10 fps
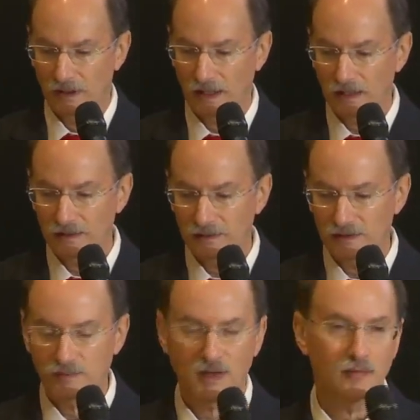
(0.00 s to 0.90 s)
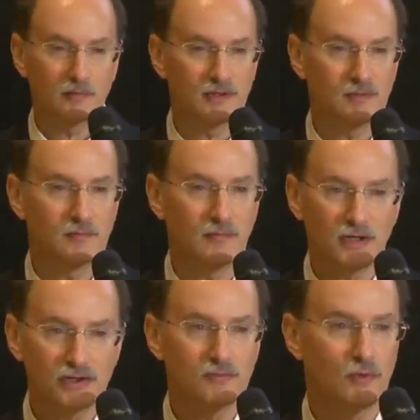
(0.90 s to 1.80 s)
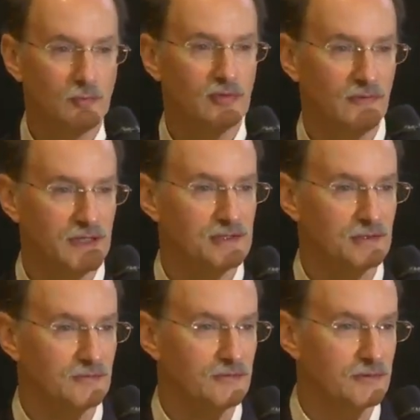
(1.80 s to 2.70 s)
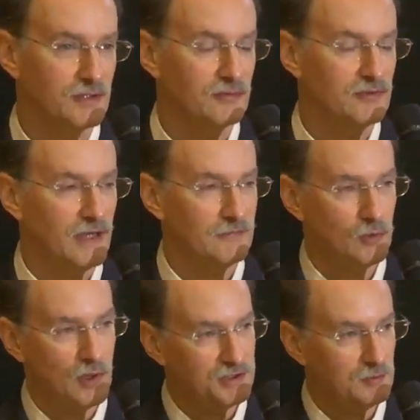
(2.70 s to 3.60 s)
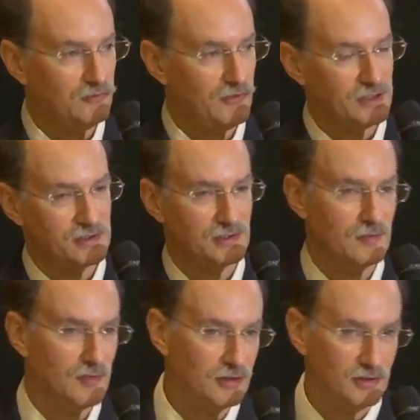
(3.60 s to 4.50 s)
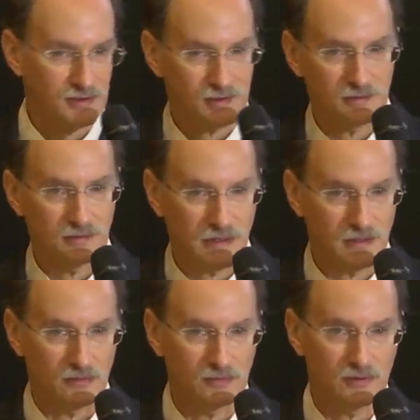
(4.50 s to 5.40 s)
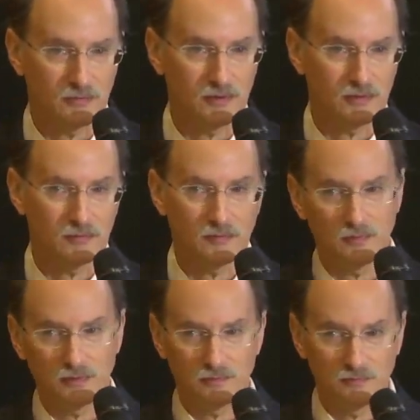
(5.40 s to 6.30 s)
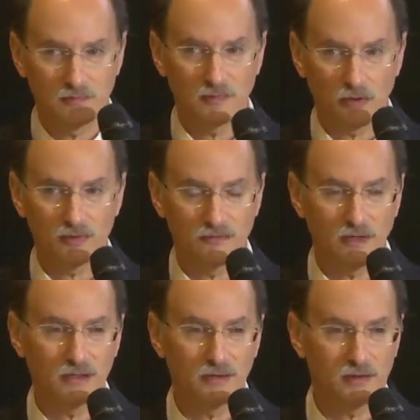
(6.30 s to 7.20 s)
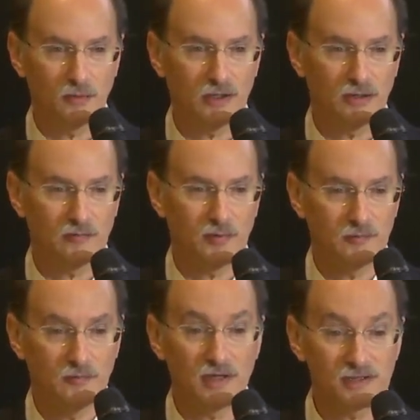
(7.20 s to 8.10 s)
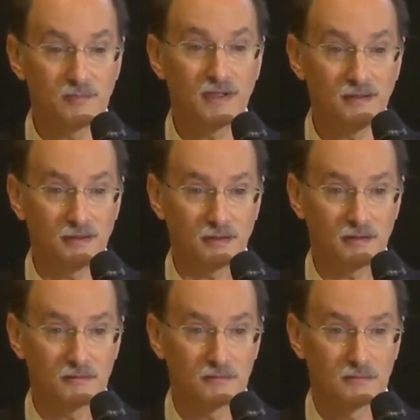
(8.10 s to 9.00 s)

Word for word: And it's probably much more pervasive that we have quantum effects among us now that we're, we're only vaguely aware of but must be there